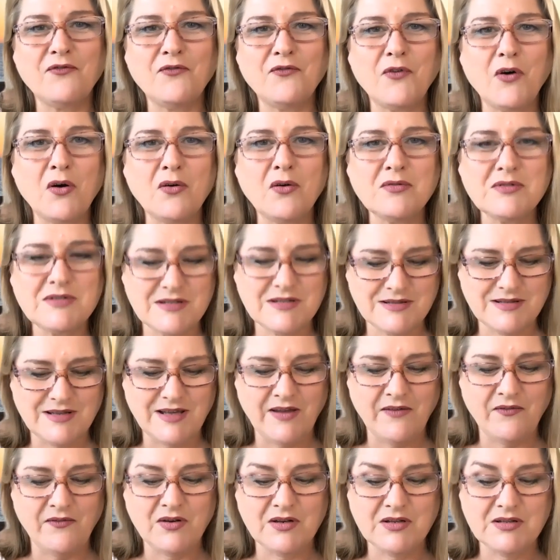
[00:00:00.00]
False
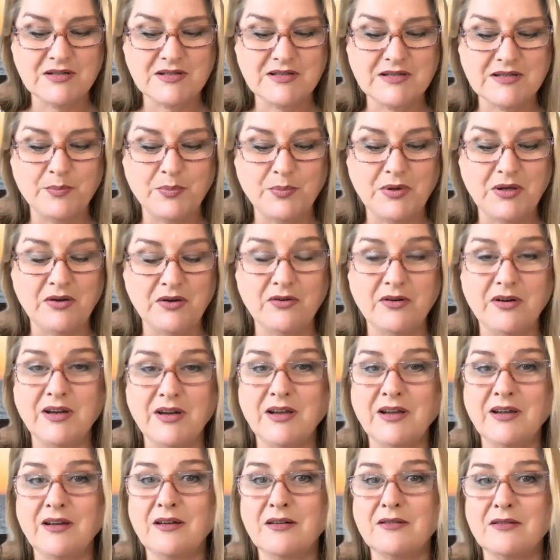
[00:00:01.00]
evidence
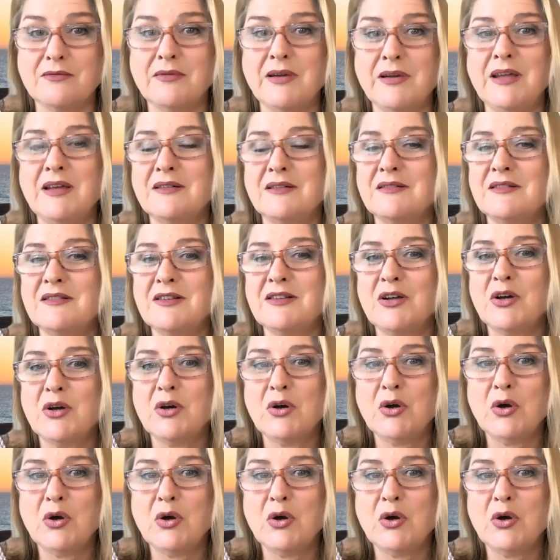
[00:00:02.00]
appearing real,